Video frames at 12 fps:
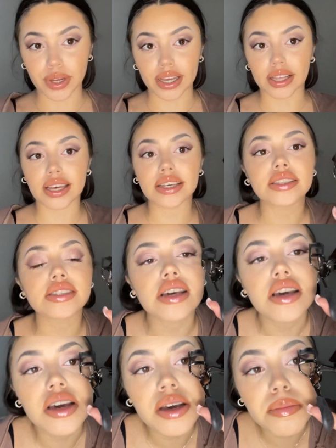lights,
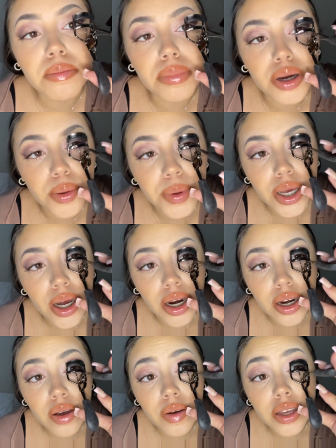but we are
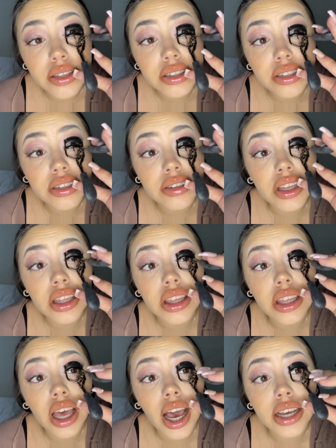going to do the
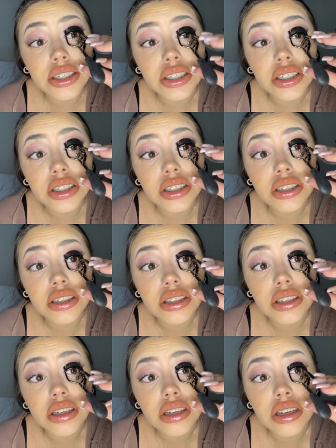
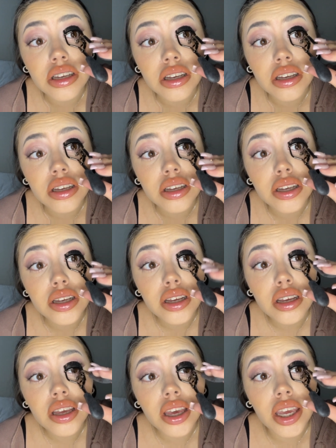lashes.
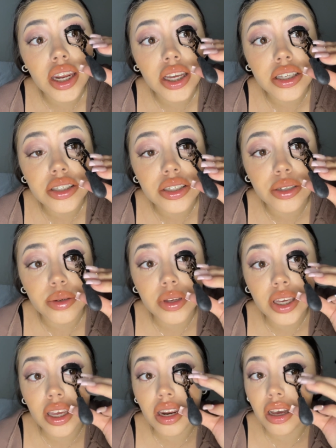And I do
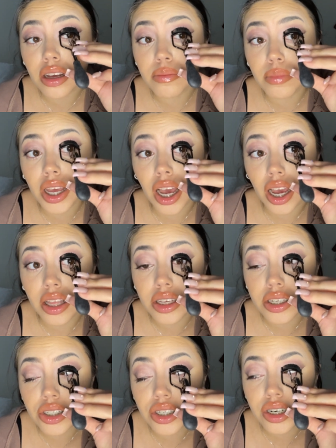heat up my
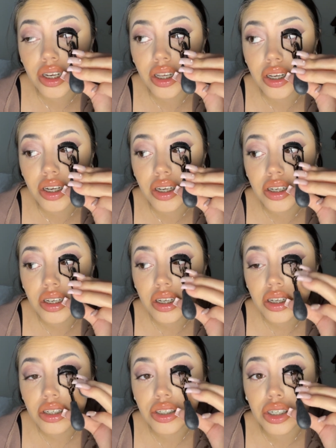eyelash curler
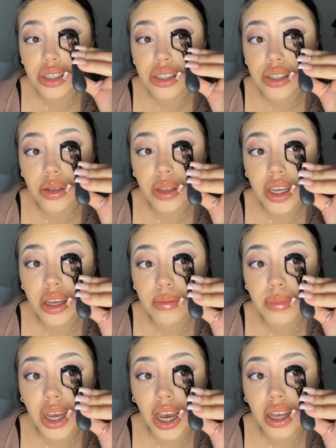just so like
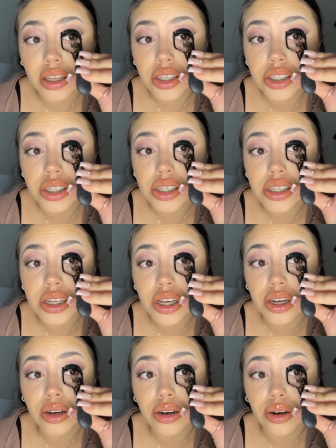my eyelashes stay
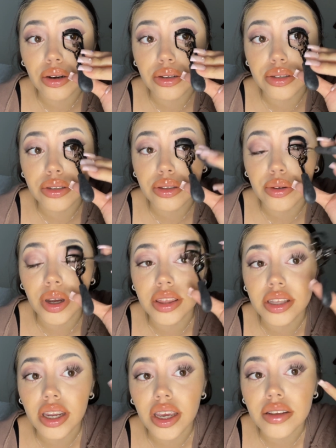curled throughout the day.